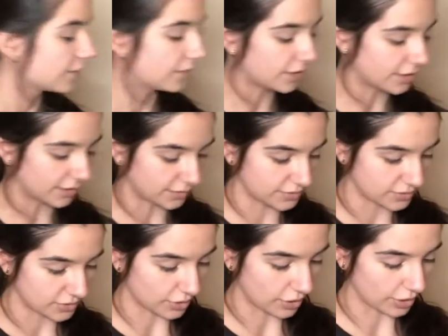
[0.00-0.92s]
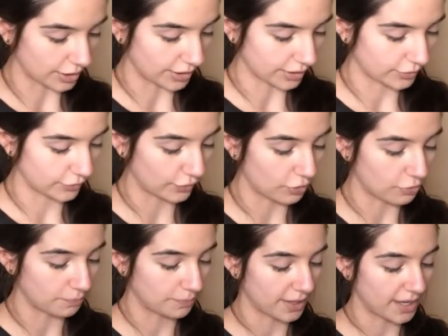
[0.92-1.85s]
the Tarte
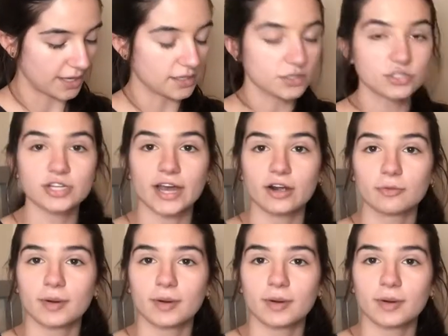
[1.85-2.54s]
Chrome Paint Shadow